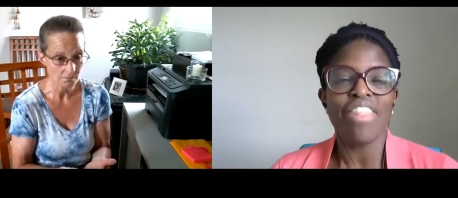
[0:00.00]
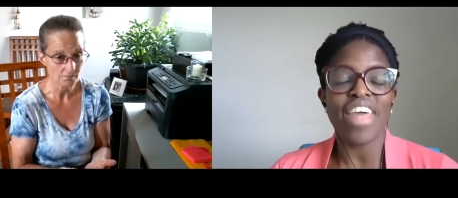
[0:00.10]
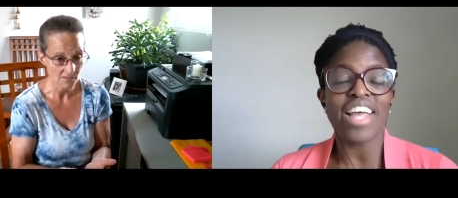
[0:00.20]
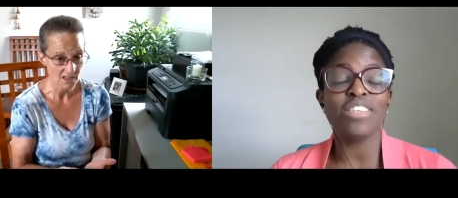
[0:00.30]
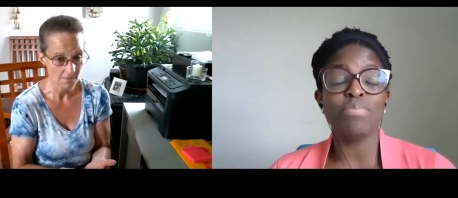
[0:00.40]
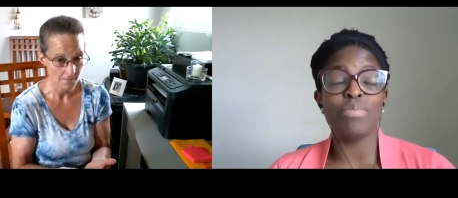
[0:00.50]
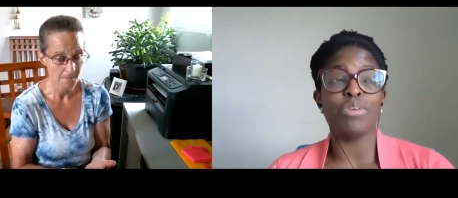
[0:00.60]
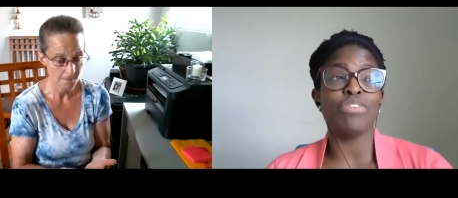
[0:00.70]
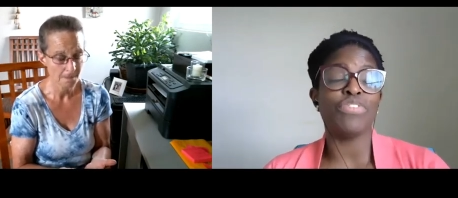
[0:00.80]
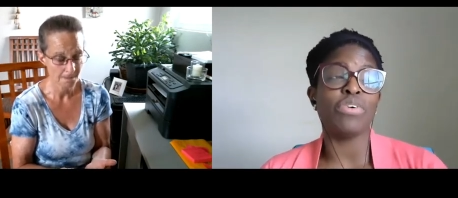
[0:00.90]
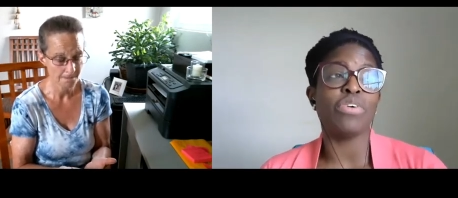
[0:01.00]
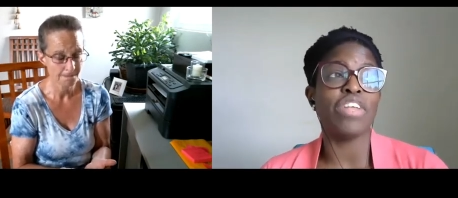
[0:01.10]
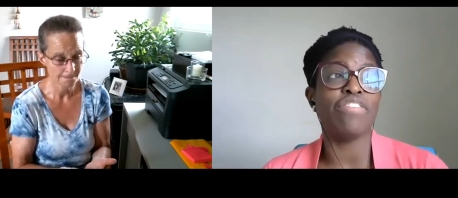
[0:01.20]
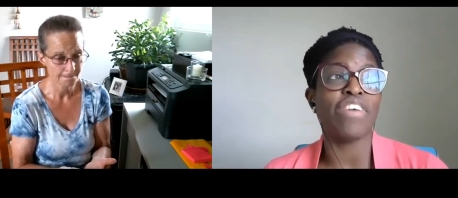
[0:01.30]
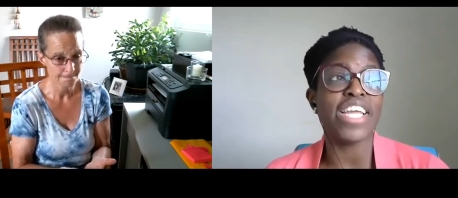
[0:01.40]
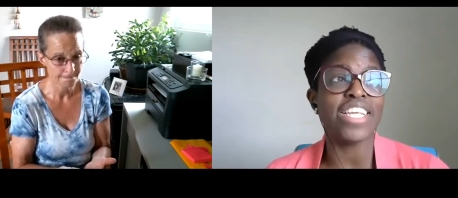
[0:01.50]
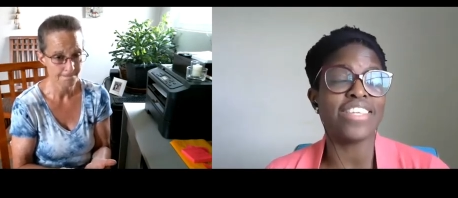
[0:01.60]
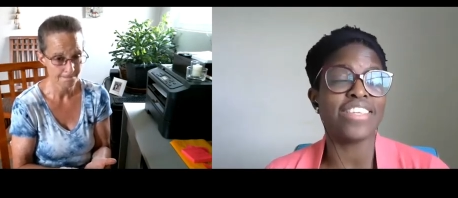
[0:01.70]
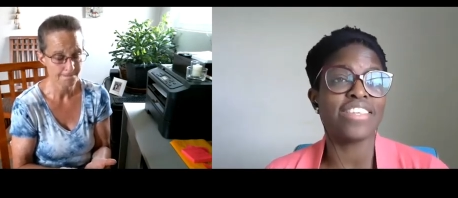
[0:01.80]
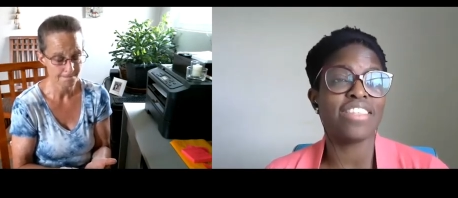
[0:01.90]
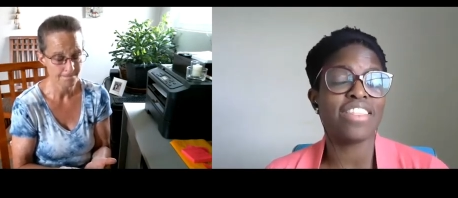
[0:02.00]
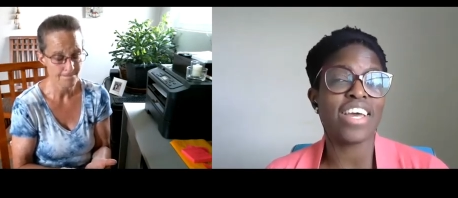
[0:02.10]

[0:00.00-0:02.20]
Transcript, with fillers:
Speaker 1: That's beautiful advice.